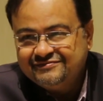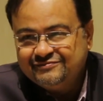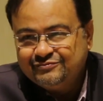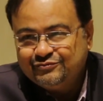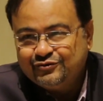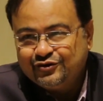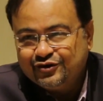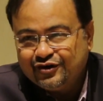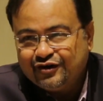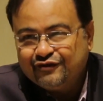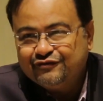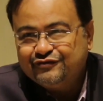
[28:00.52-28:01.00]

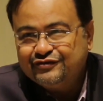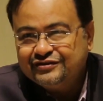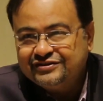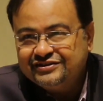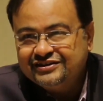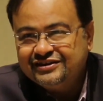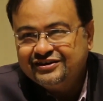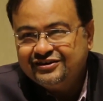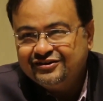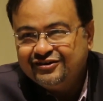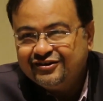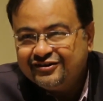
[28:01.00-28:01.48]
more
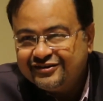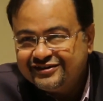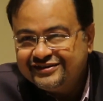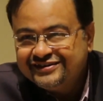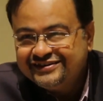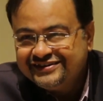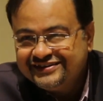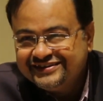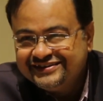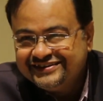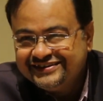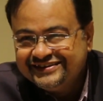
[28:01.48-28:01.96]
often than not.
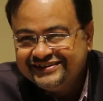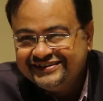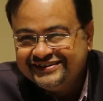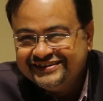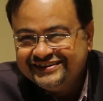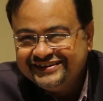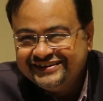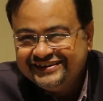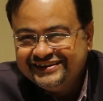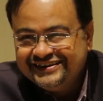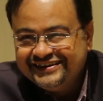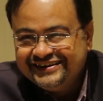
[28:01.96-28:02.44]

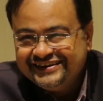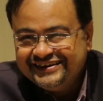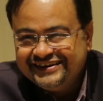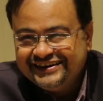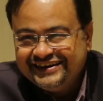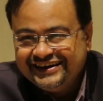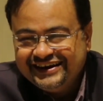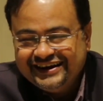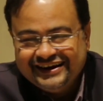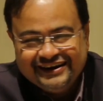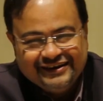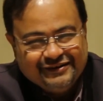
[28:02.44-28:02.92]

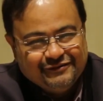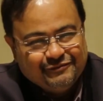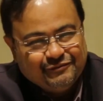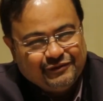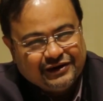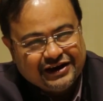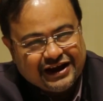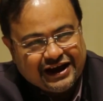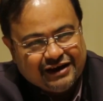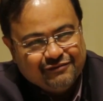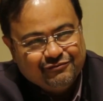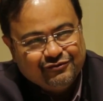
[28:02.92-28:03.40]

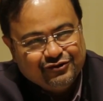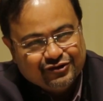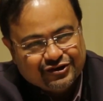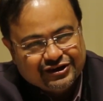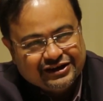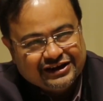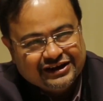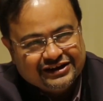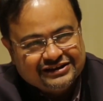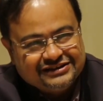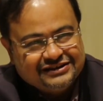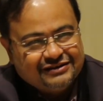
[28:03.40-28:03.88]
But I'm
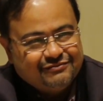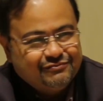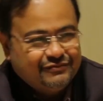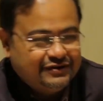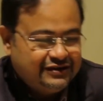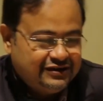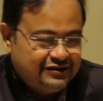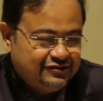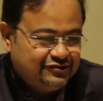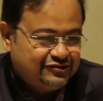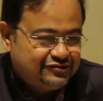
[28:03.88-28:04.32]
looking at somebody